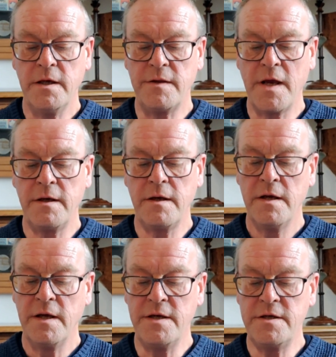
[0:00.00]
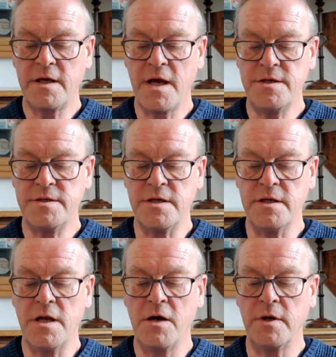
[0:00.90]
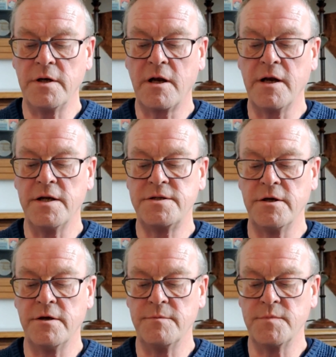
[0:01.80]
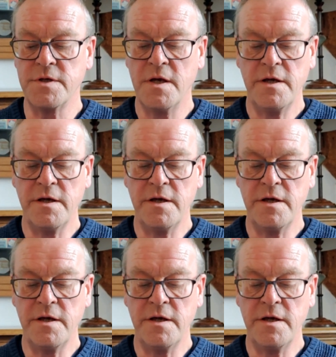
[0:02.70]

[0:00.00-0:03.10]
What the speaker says: He then indicated in no unclear terms